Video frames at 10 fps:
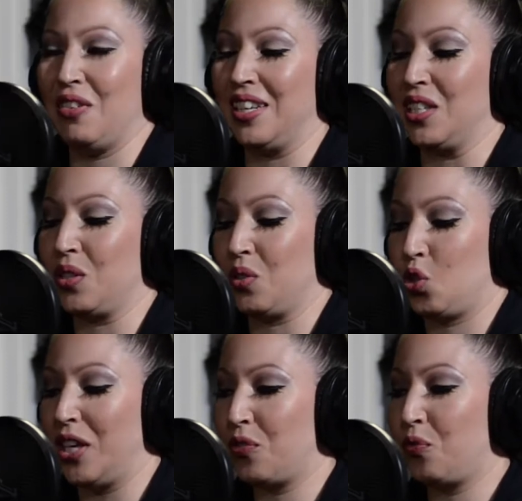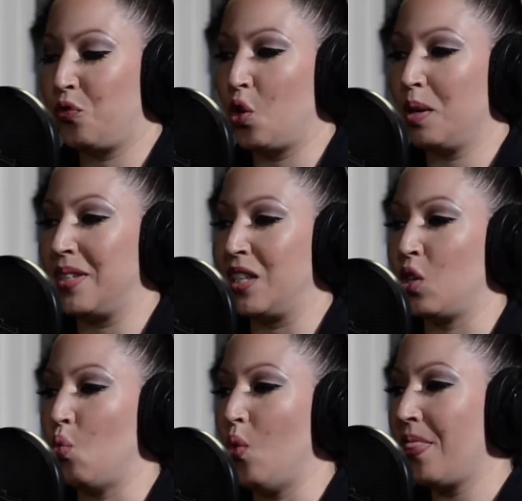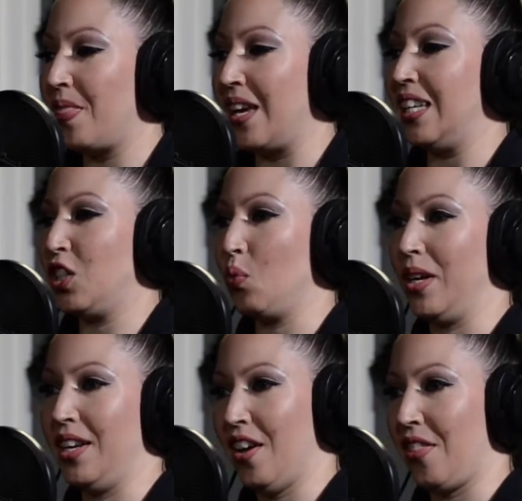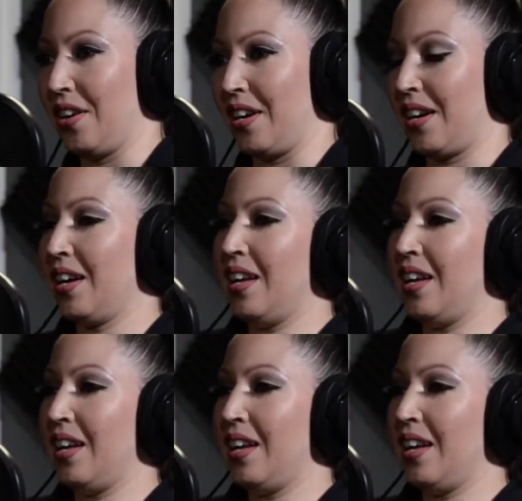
it just transformed into one thing into another.